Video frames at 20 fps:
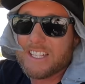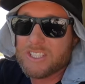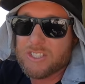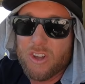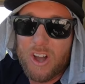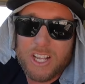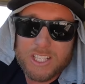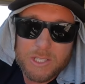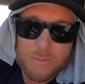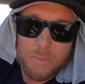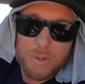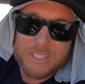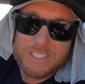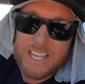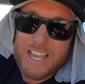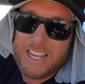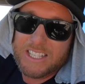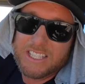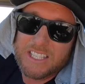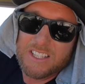It's nice and
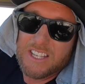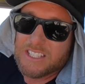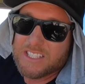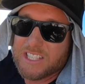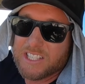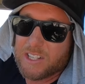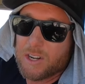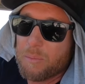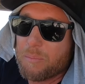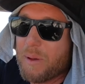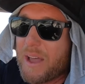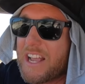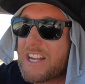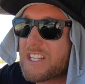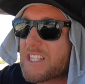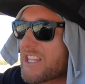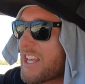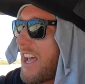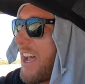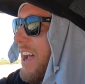protected, there's a little
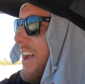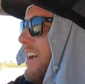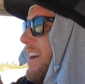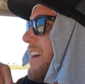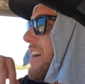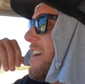beach there.